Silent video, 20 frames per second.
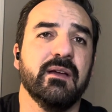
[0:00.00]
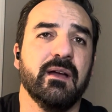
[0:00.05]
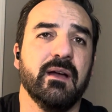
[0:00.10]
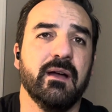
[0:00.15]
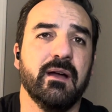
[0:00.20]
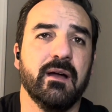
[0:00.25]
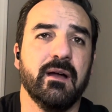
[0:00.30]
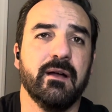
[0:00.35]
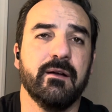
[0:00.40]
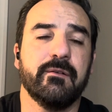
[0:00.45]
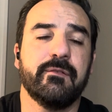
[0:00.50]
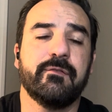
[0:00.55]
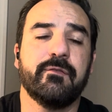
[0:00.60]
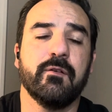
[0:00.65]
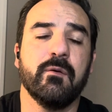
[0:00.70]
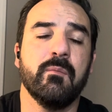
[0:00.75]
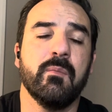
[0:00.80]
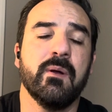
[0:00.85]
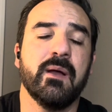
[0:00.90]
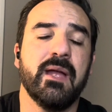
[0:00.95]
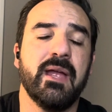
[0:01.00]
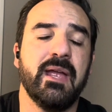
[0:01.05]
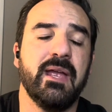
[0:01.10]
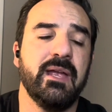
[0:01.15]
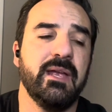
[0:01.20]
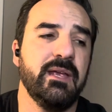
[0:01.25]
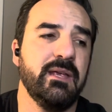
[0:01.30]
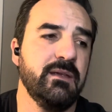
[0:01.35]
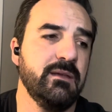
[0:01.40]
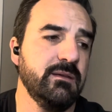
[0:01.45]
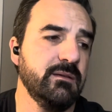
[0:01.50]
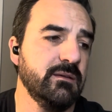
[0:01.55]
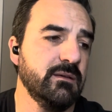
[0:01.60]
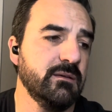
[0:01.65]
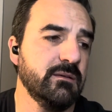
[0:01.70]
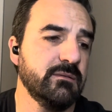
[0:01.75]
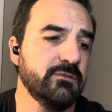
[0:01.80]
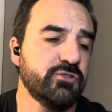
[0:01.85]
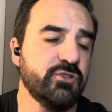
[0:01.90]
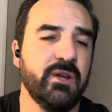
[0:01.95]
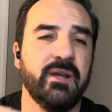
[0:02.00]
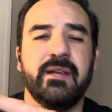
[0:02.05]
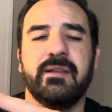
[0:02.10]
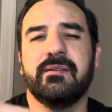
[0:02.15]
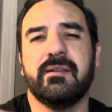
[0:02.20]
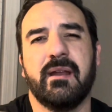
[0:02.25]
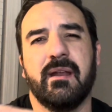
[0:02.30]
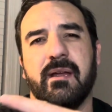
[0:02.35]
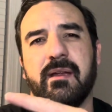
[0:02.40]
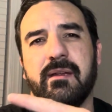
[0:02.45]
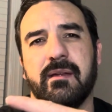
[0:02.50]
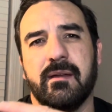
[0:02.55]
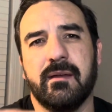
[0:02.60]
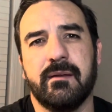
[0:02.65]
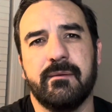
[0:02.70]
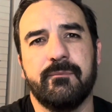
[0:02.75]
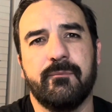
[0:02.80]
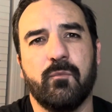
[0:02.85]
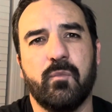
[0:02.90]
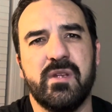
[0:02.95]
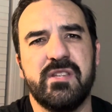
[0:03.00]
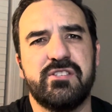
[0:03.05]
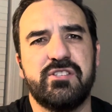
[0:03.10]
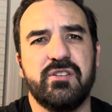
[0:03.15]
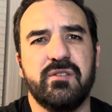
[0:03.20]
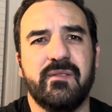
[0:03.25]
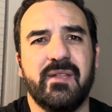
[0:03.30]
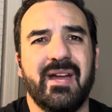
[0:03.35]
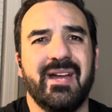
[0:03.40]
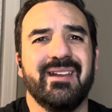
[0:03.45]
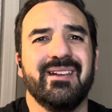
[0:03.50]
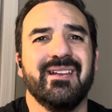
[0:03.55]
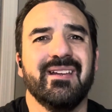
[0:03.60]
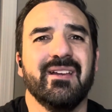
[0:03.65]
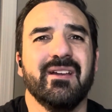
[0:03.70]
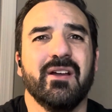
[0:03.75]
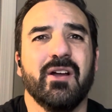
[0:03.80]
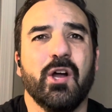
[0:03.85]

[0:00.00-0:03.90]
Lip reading: from a training that I went to that